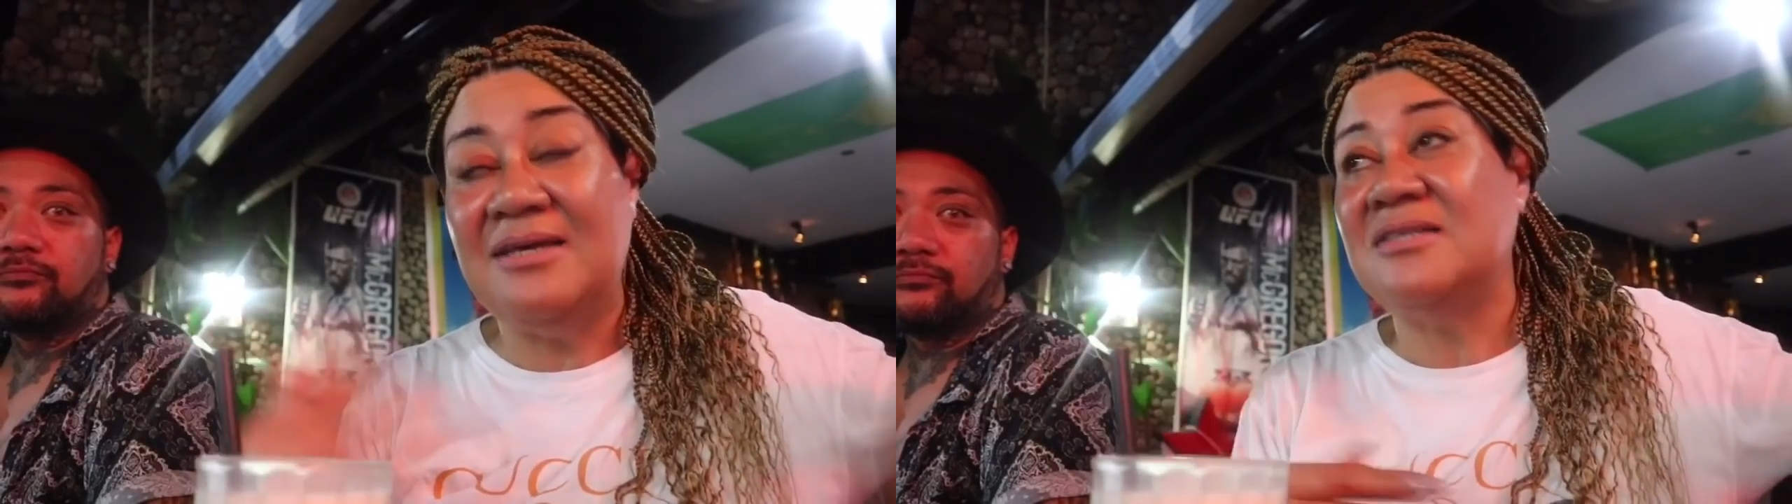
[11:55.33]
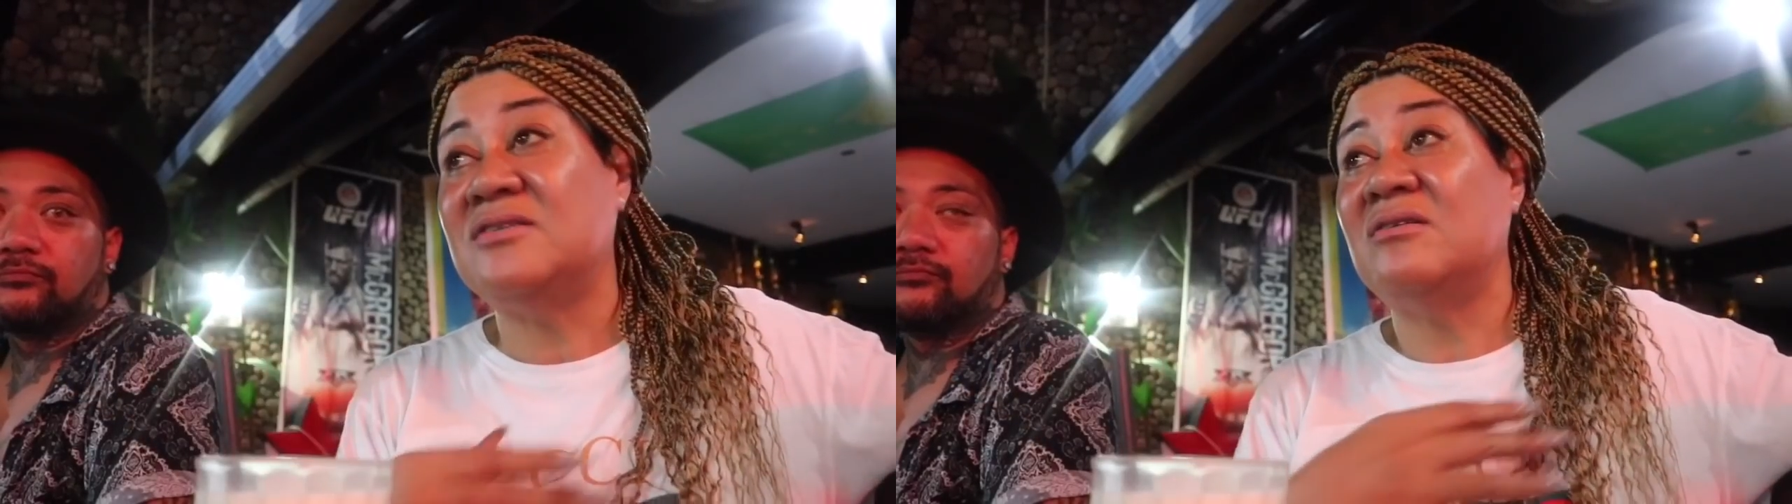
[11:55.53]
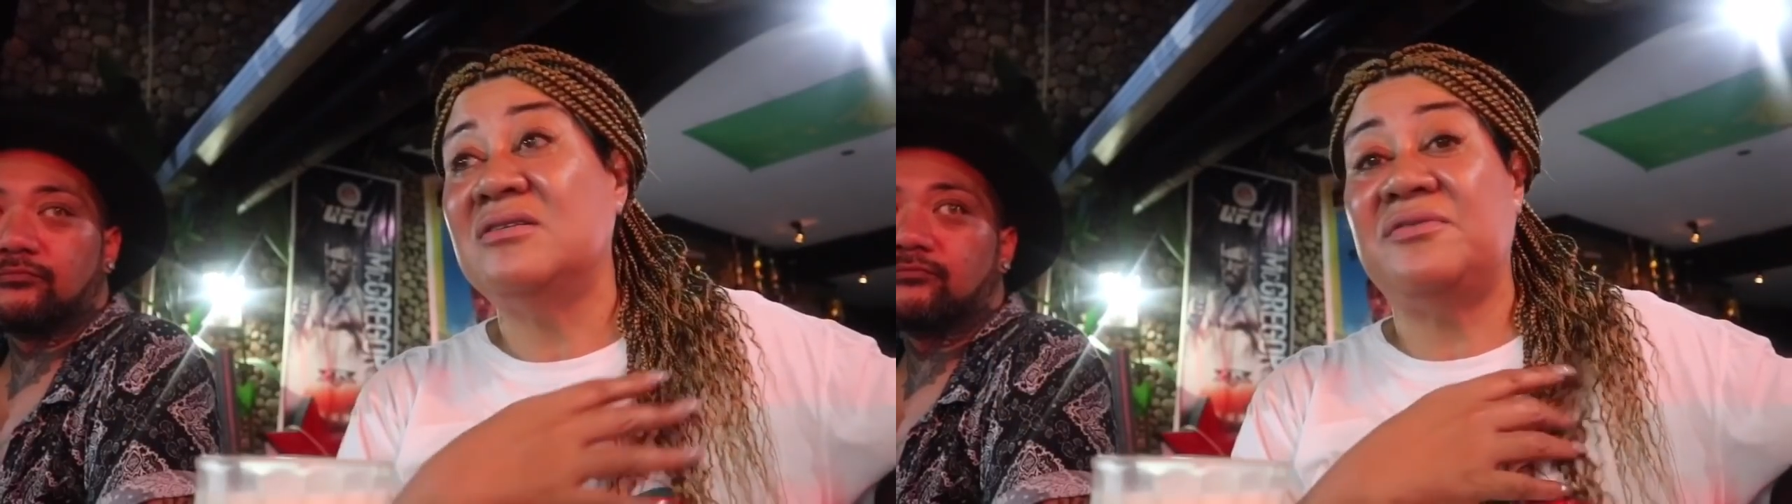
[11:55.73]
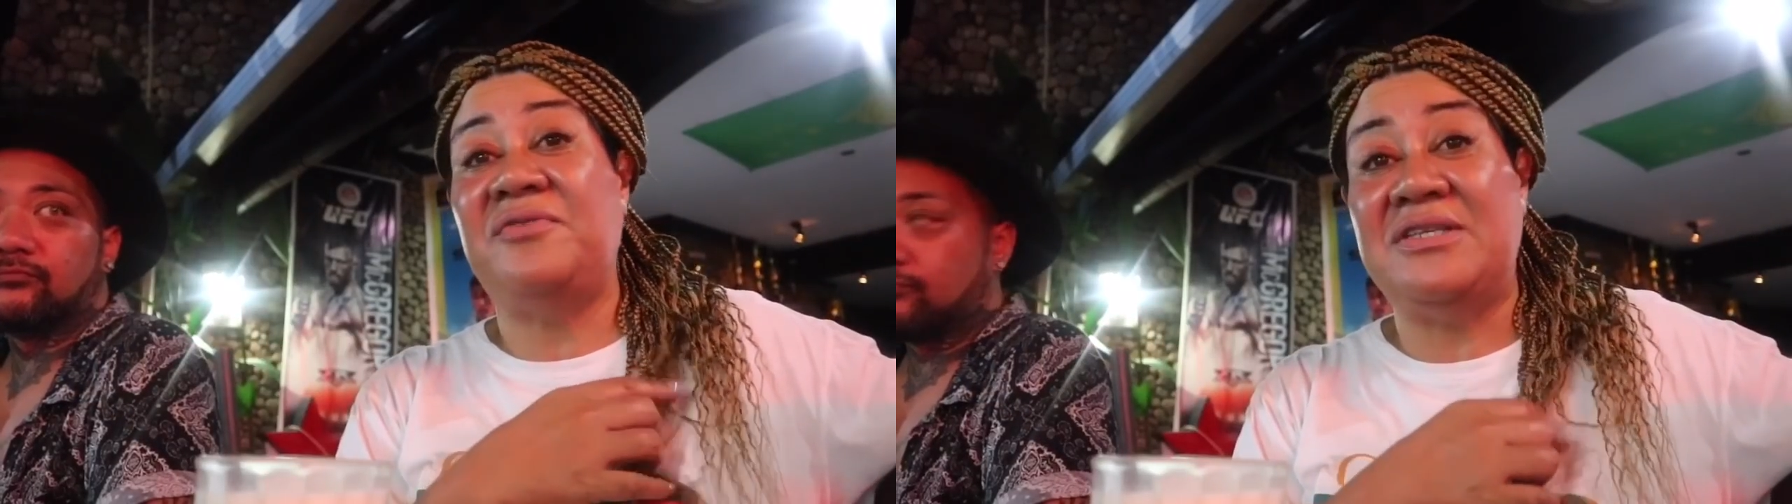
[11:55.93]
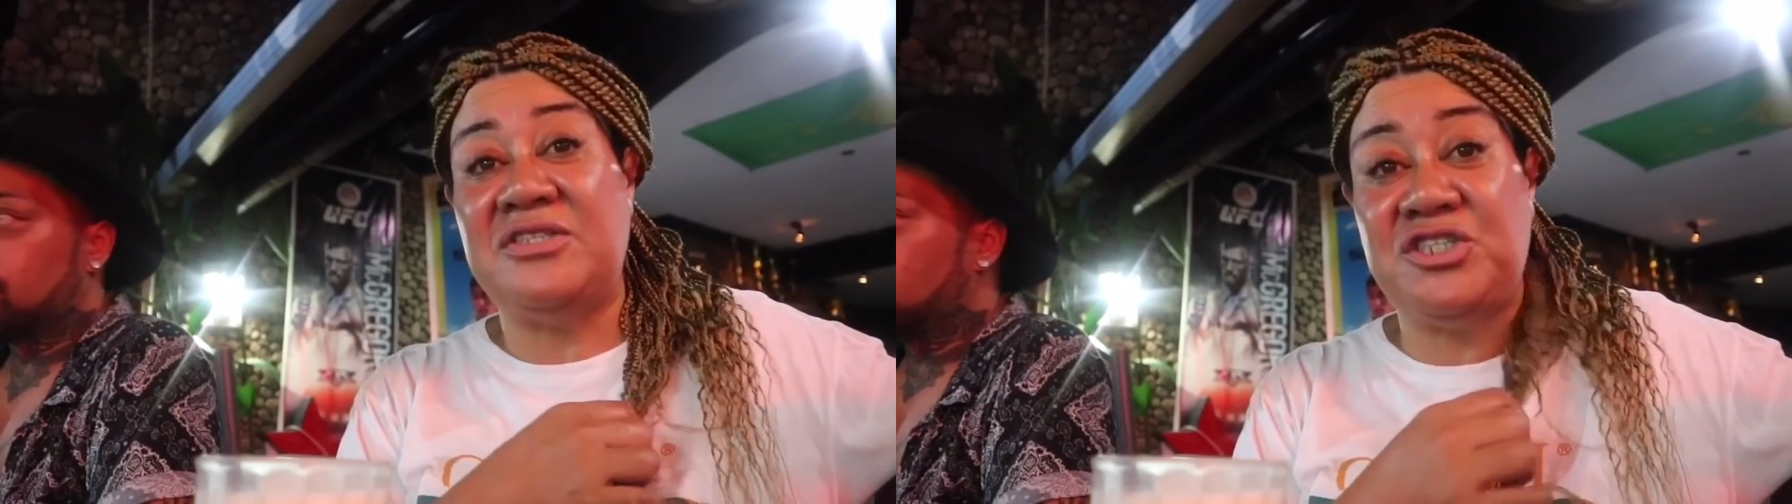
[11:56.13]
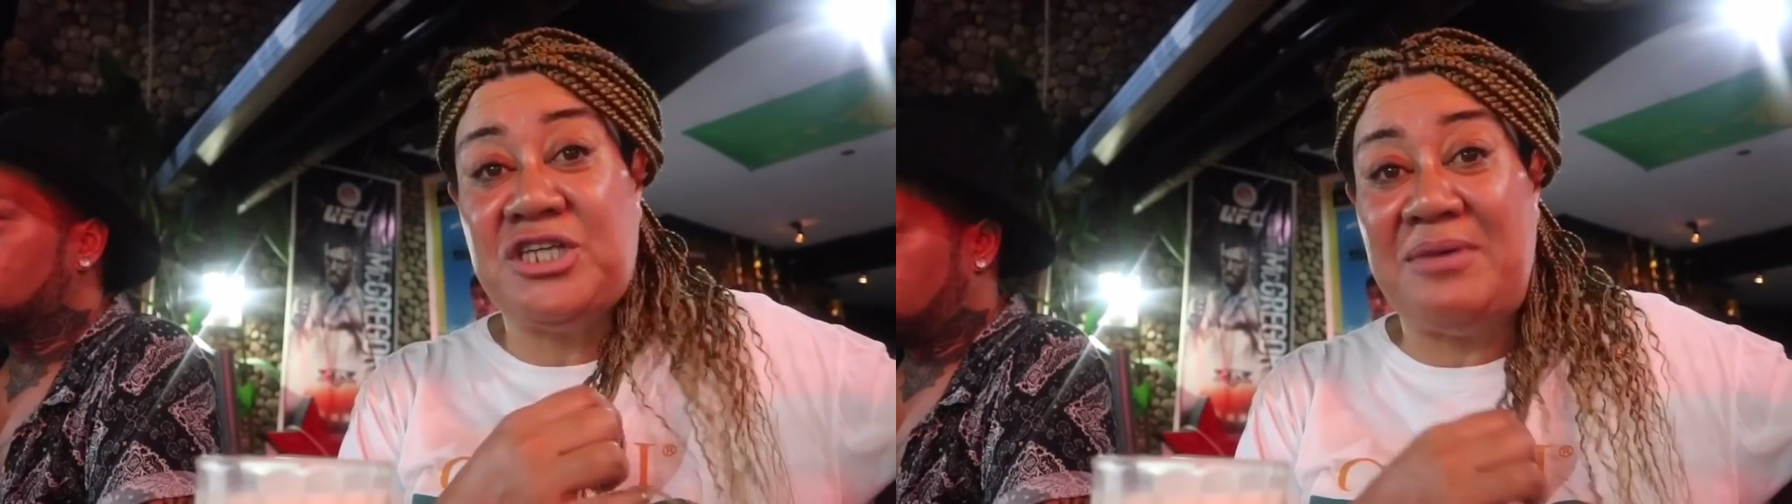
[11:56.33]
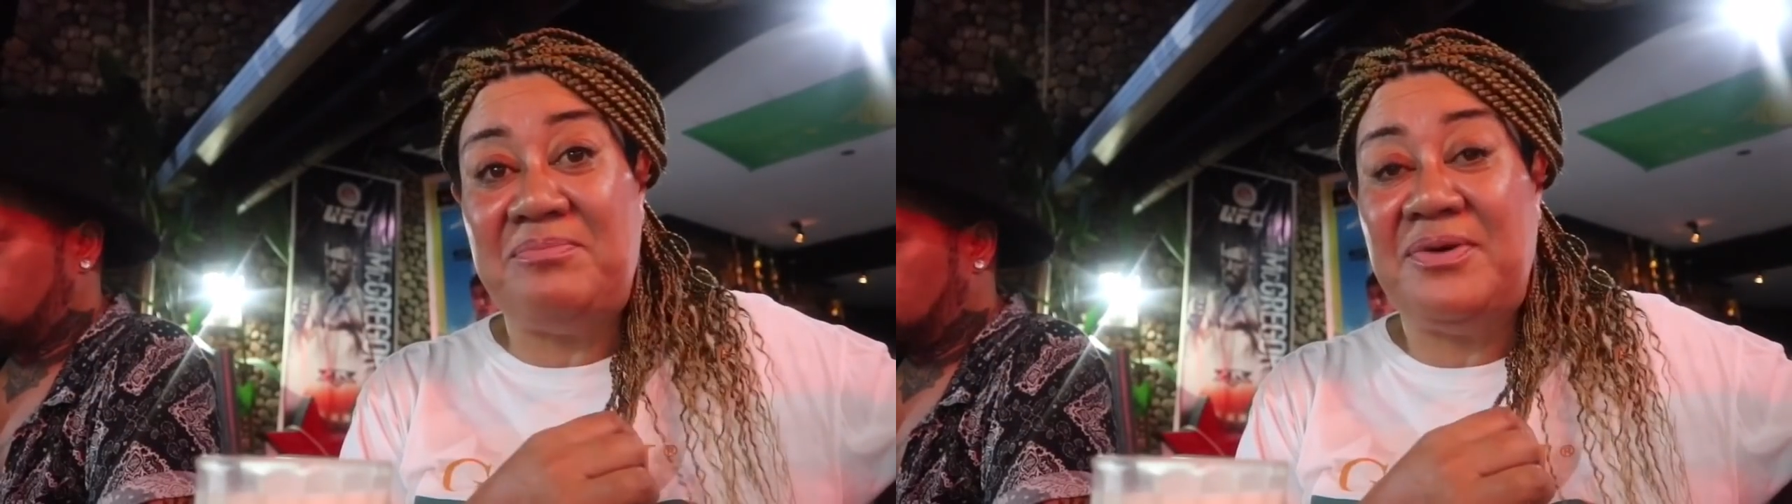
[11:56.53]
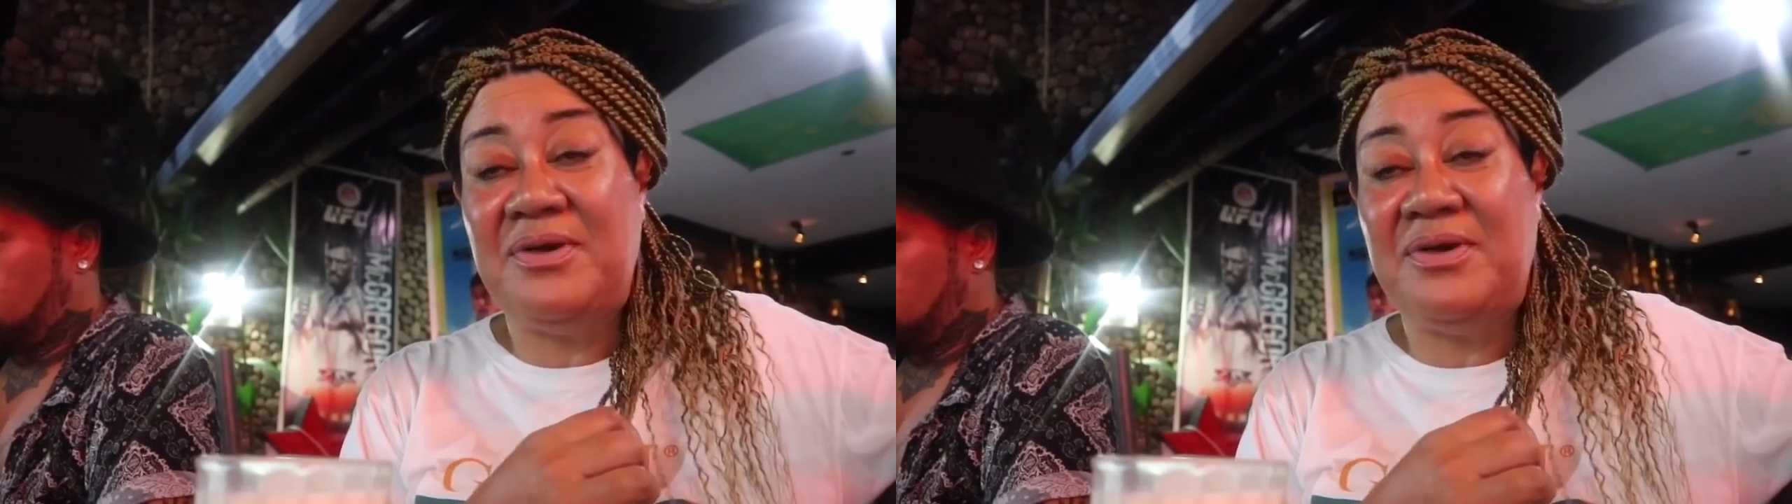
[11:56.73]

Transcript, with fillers: as long as the fare's cheap.